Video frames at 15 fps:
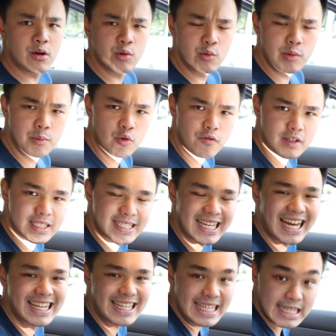now we move
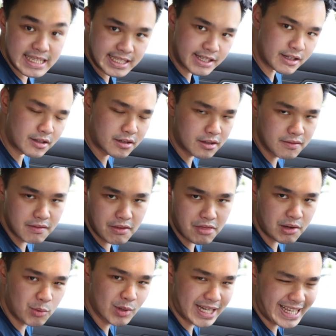inside the interior of the
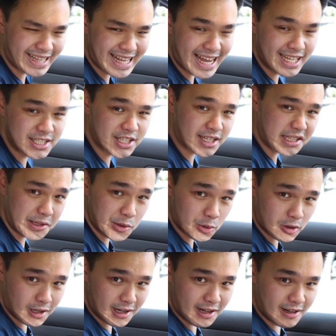318i and check the
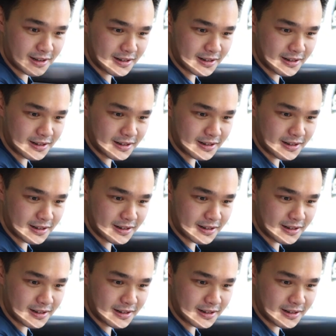door.